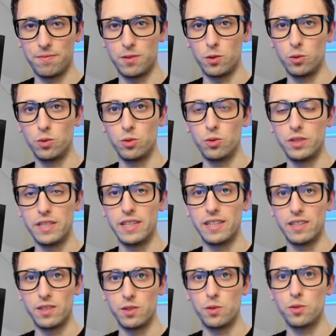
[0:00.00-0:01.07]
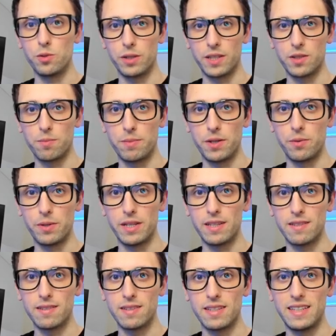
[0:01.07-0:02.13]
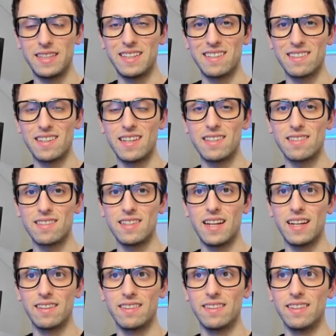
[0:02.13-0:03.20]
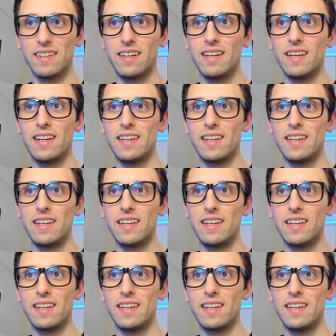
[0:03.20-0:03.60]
to the user experience, in the sense that